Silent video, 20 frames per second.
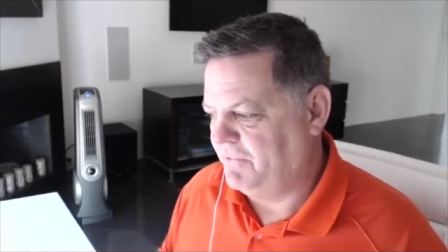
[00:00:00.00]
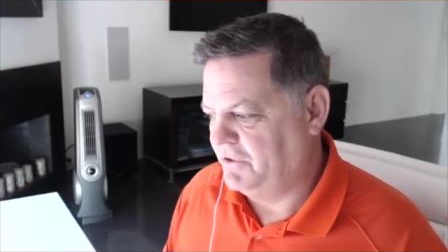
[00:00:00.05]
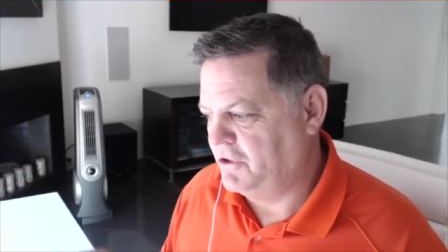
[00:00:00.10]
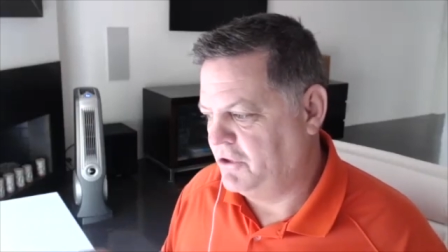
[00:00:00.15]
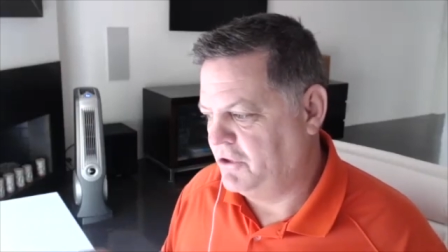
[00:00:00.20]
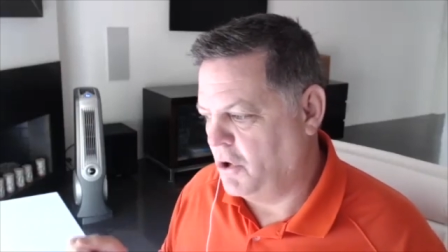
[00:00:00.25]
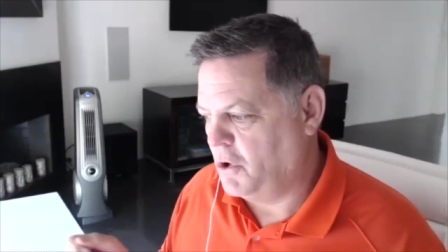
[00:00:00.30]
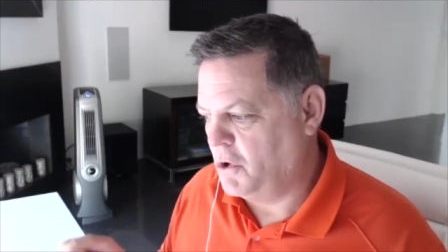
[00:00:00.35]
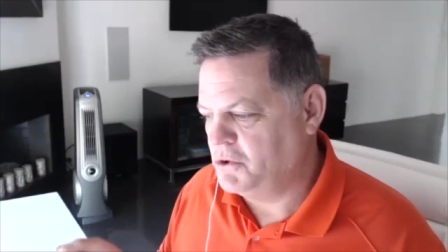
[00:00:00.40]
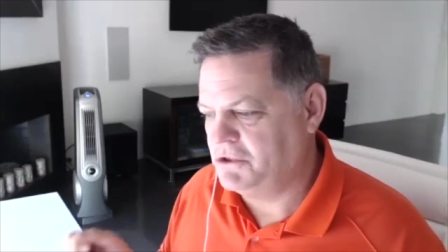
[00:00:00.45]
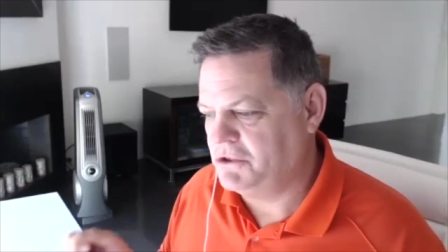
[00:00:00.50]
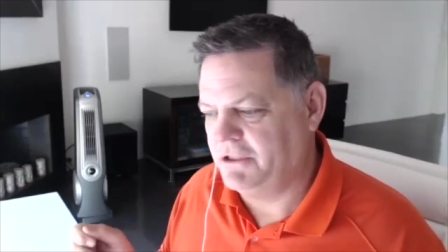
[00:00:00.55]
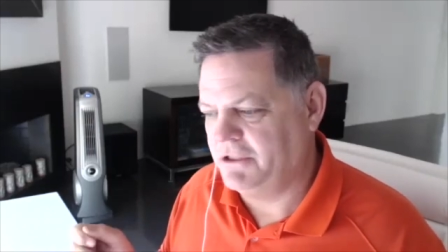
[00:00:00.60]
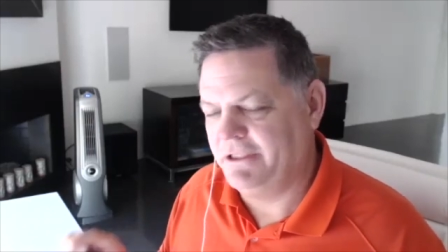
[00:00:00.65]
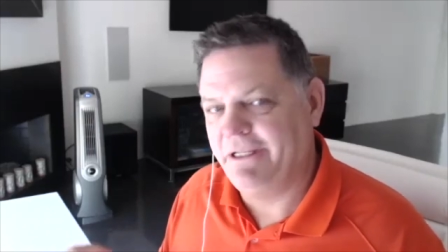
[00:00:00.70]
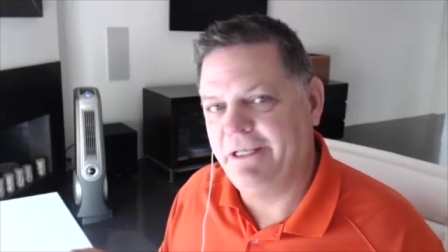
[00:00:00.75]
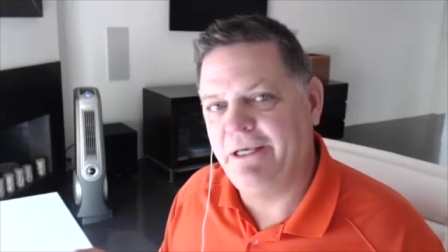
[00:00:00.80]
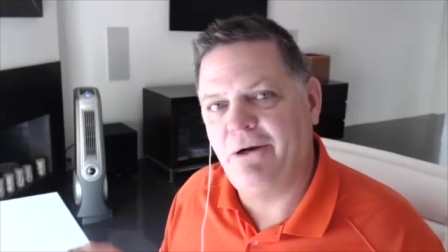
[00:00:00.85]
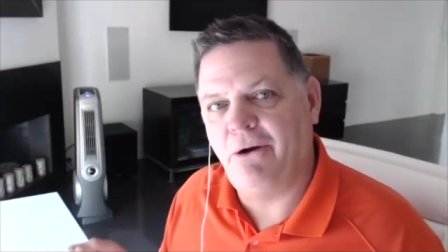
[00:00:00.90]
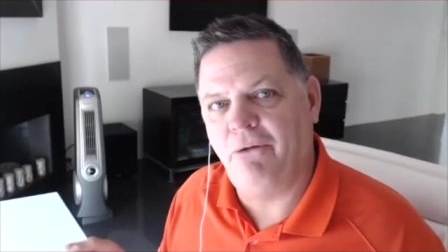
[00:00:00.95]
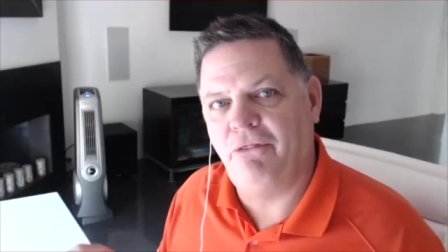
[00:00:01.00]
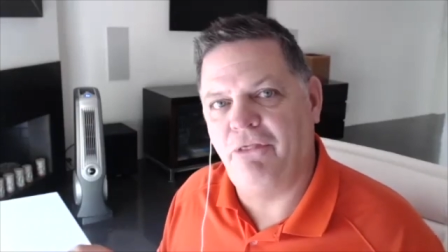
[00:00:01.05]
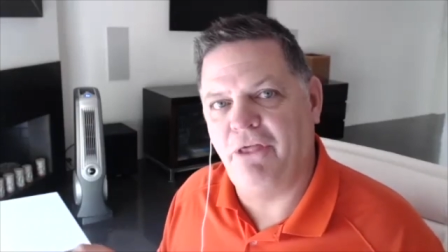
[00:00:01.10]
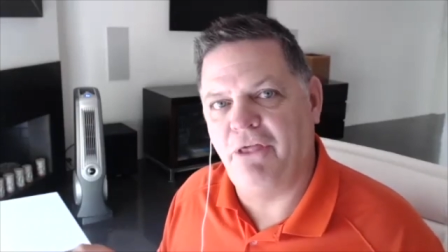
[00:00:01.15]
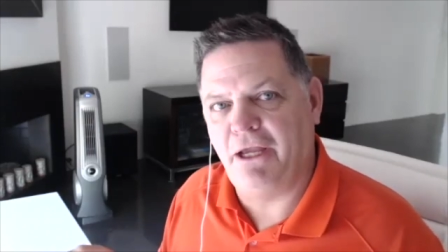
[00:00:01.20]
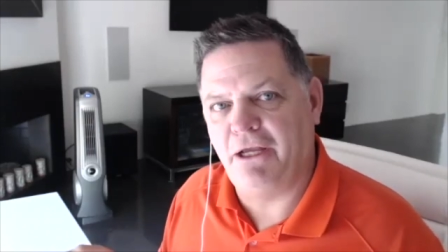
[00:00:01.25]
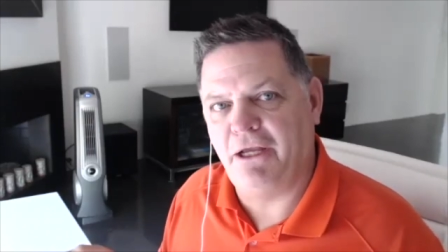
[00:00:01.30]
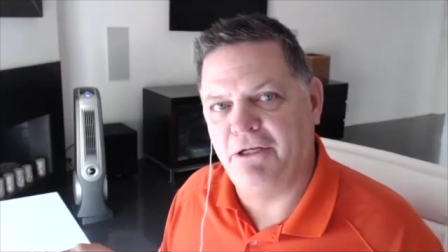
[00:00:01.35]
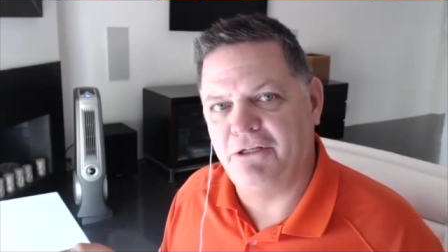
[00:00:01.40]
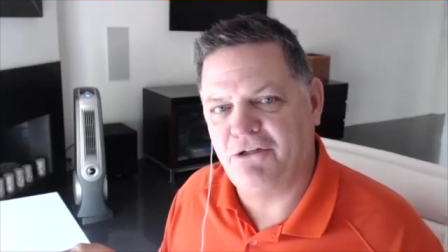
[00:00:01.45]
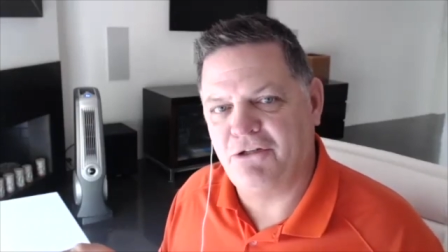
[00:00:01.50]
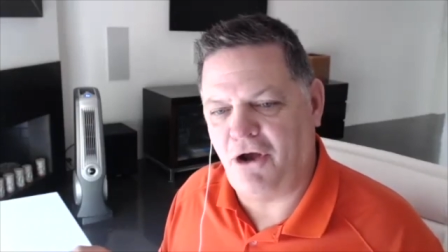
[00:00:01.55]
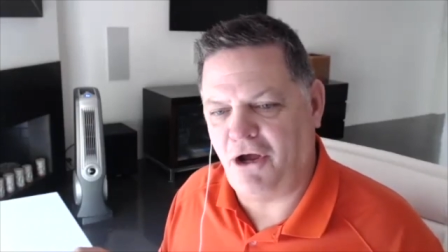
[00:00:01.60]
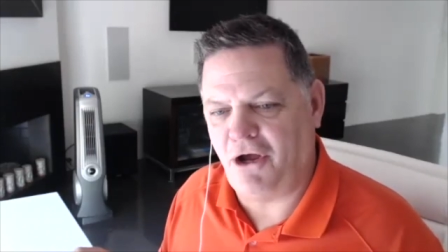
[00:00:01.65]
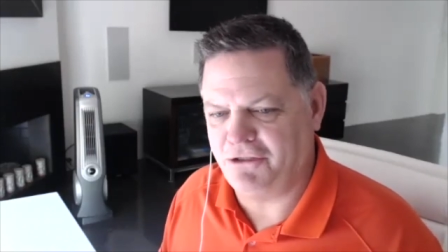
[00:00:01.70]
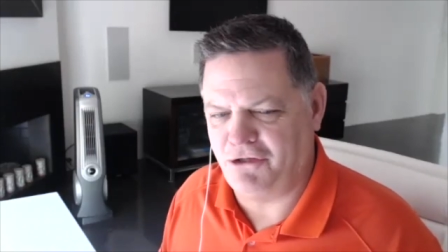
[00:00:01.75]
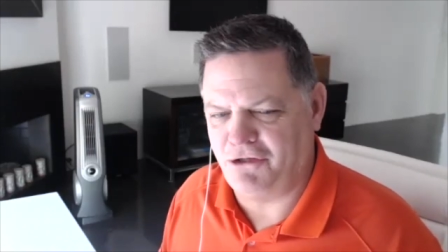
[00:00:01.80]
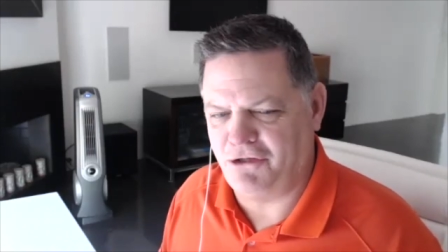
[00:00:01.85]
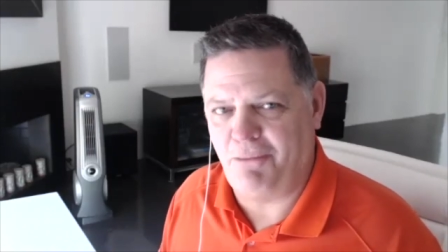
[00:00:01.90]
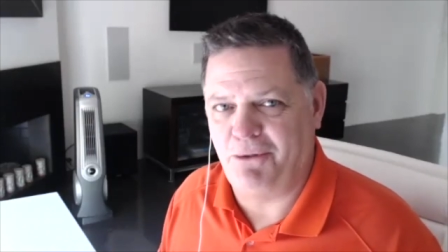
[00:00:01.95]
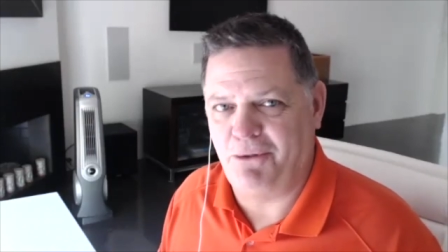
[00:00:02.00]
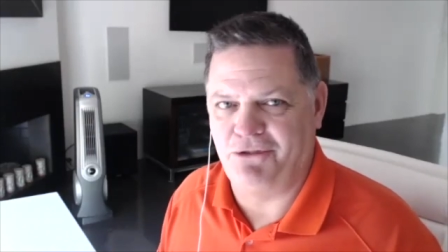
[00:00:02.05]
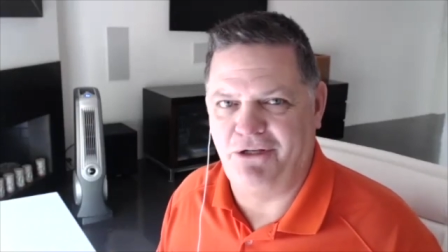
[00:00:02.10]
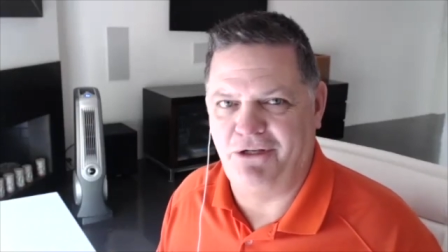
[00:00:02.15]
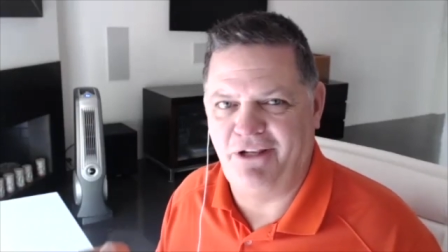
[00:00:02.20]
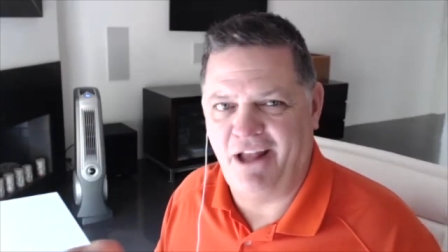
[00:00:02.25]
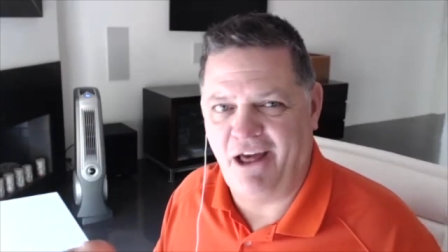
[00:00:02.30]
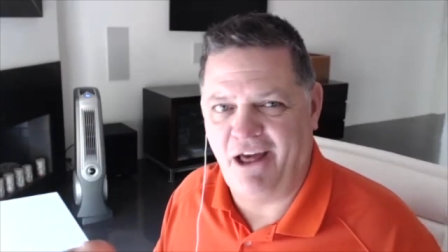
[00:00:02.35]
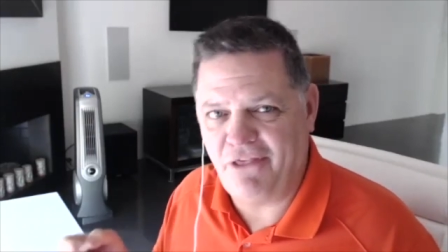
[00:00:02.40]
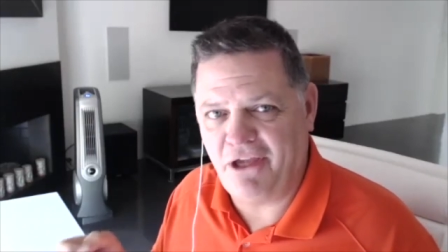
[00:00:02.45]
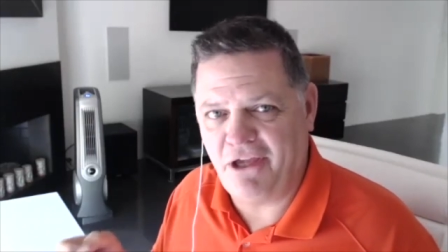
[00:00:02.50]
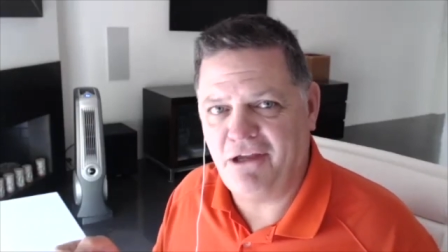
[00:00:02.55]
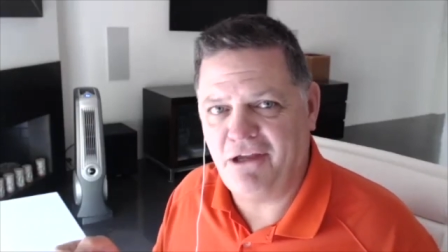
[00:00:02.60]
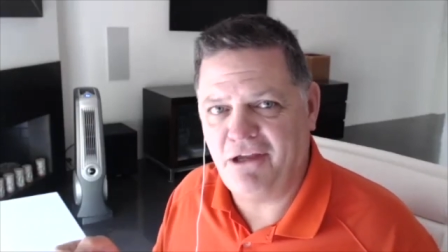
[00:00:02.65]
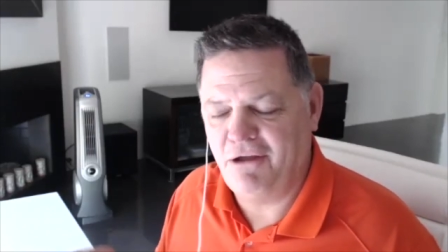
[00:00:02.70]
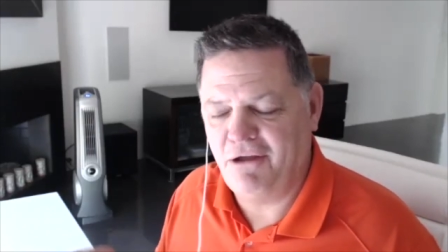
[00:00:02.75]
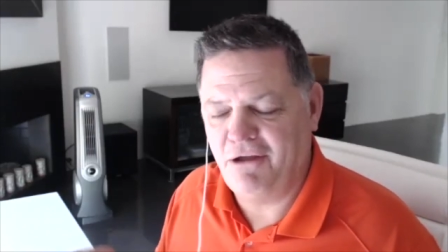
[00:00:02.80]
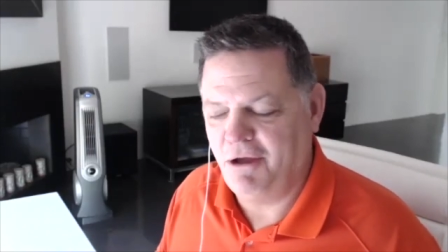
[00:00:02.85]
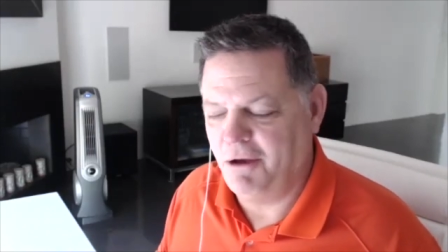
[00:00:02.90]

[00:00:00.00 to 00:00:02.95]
Those little things cost almost nothing,